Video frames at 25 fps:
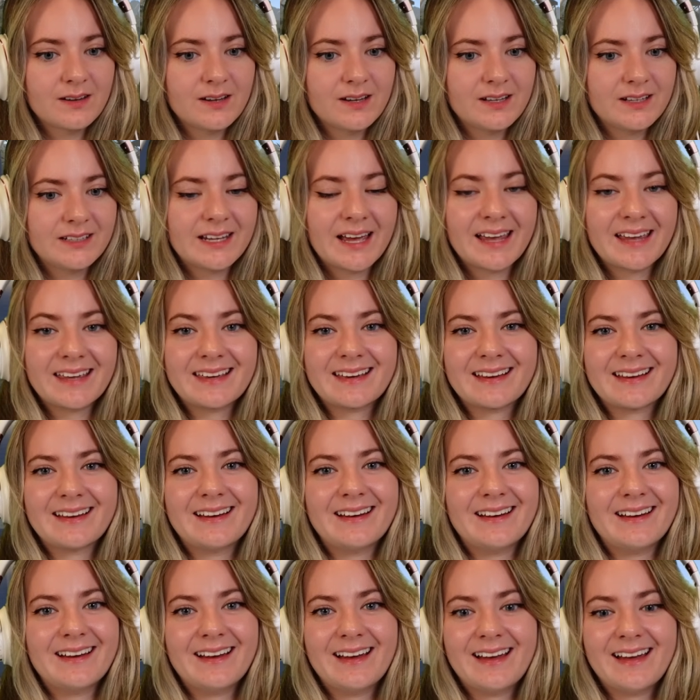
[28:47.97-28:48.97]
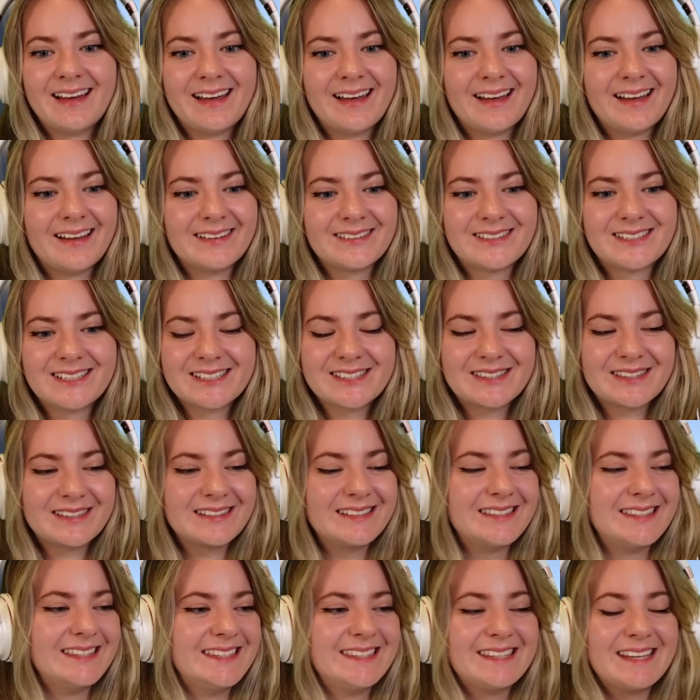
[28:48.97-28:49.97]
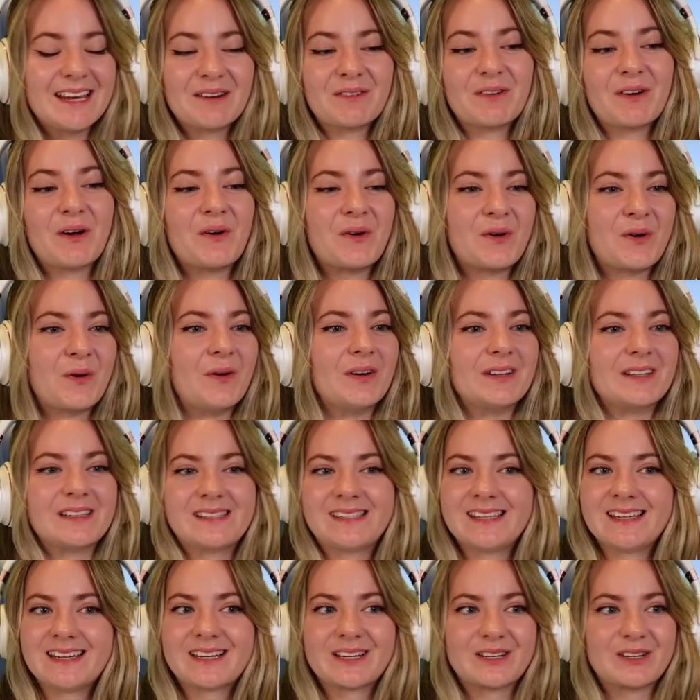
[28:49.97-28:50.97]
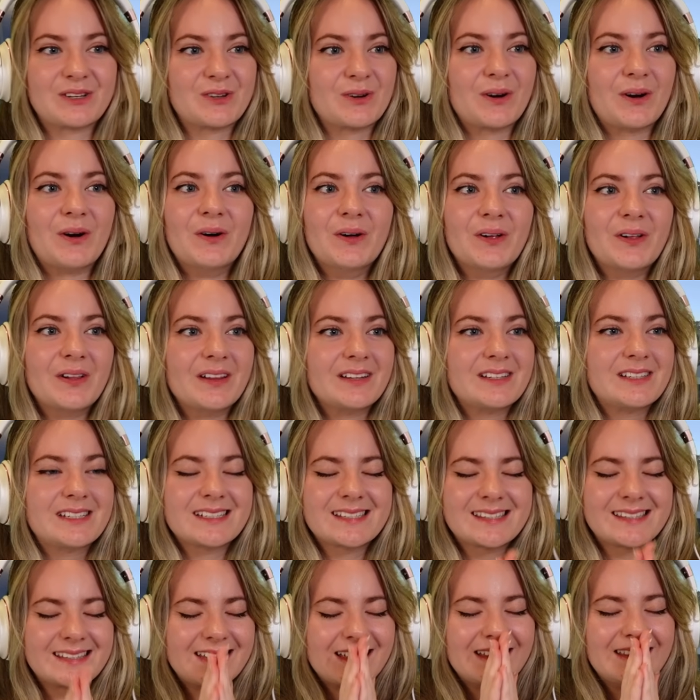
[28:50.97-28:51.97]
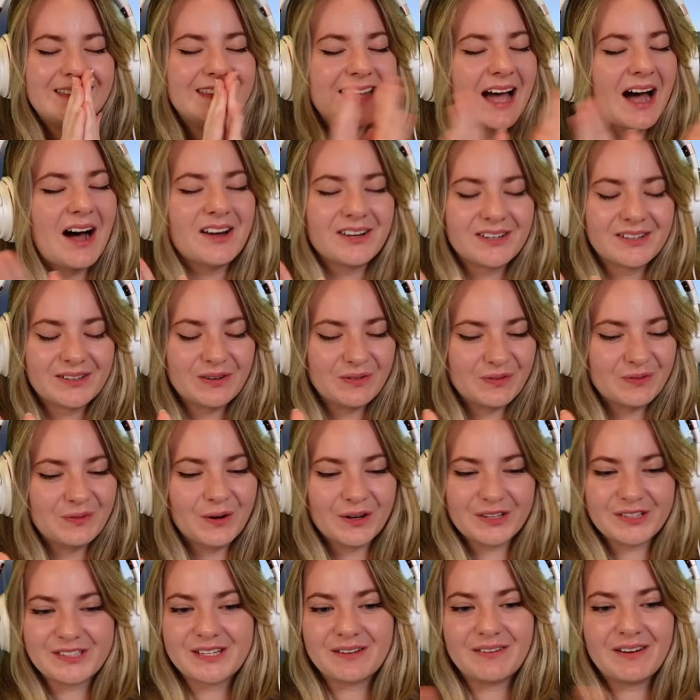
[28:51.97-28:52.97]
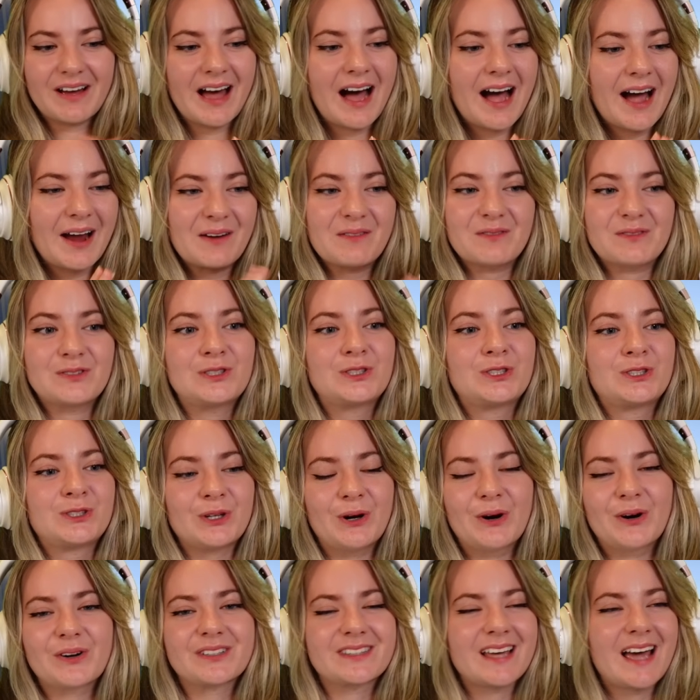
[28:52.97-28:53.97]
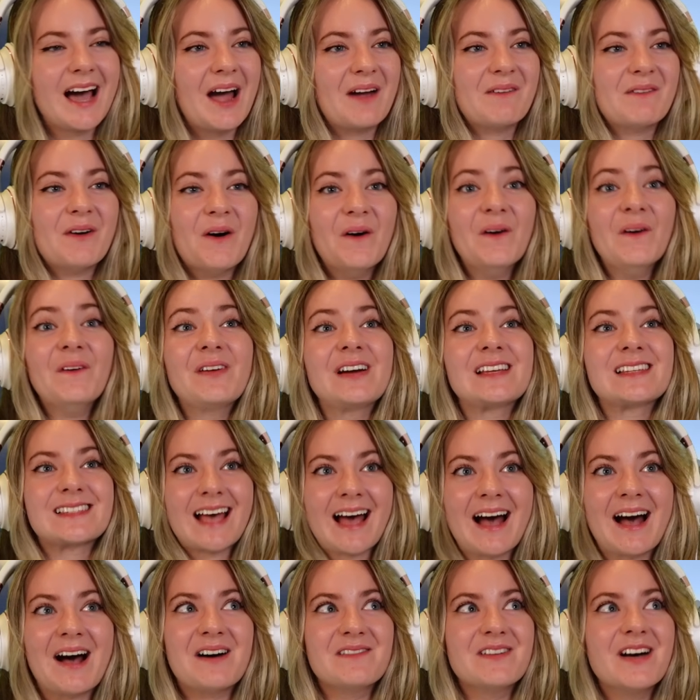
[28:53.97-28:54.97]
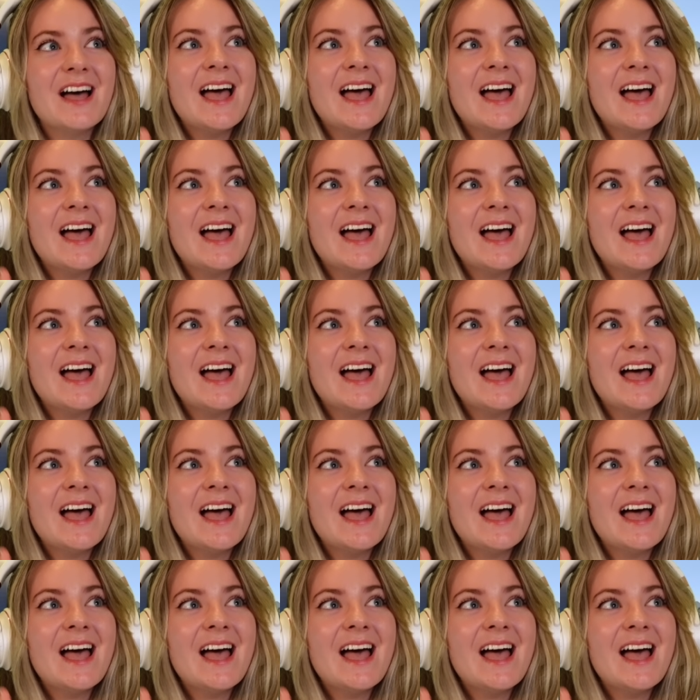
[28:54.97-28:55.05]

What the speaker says: Like, just zero quality control. Just none whatsoever. I'm shocked. I always am.